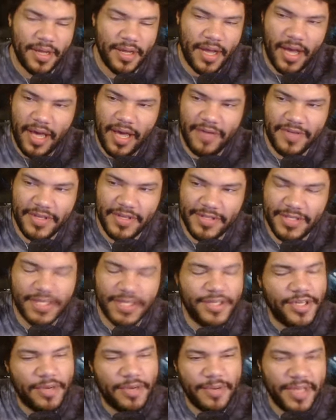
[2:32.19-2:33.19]
Obviously,
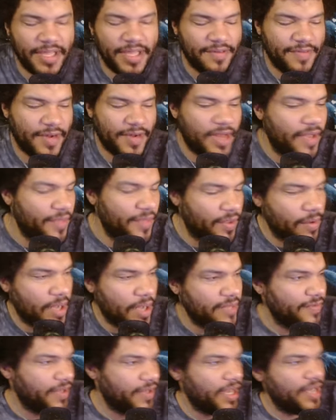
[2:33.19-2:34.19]
nobody can figure out the
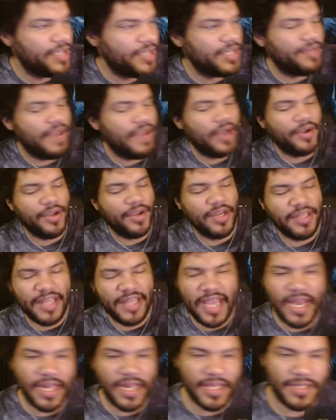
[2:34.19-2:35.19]
quantification of how good
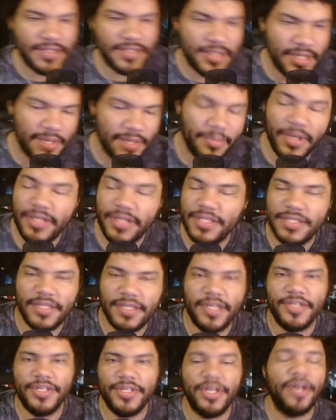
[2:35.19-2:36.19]
that is, but just to
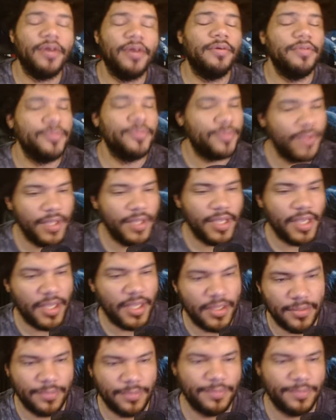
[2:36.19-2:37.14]
let you know, it's really good.